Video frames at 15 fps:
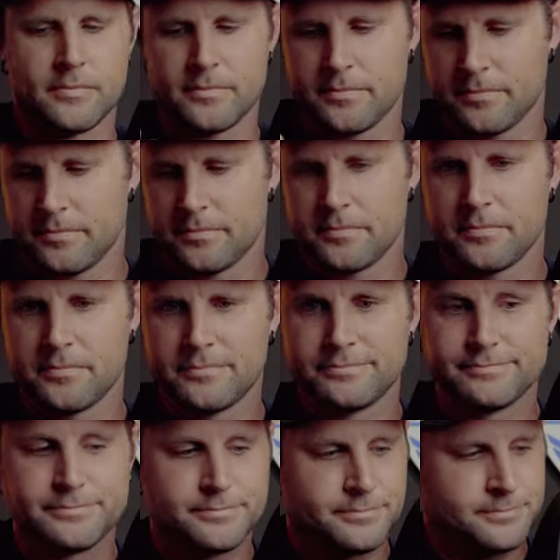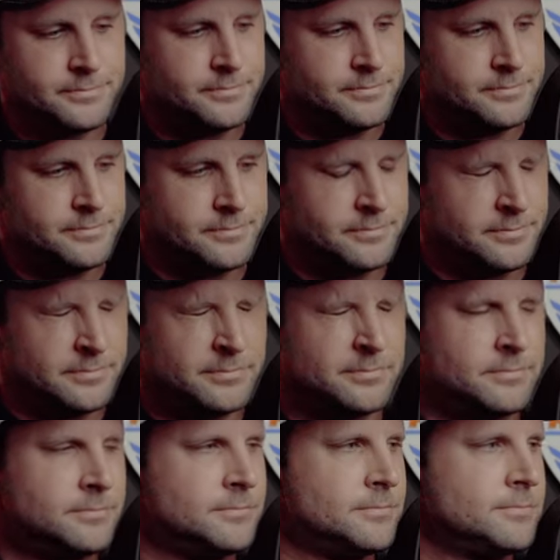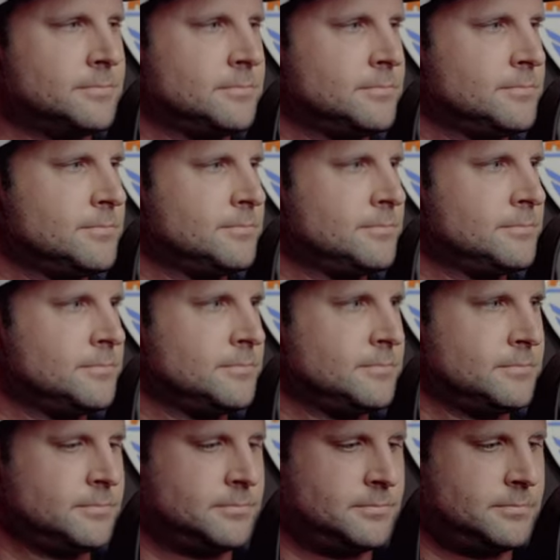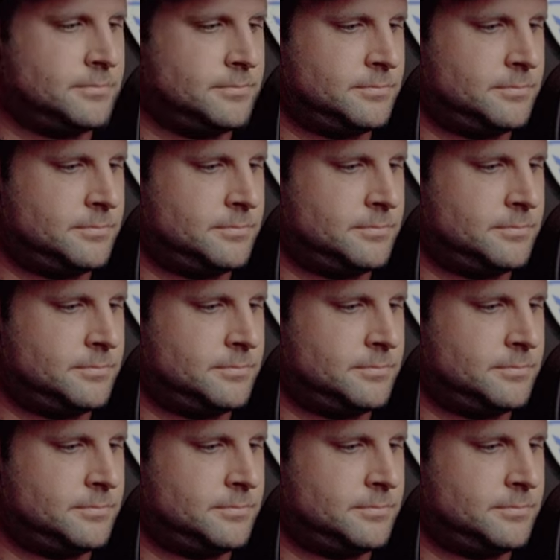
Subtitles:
The person shown says nothing.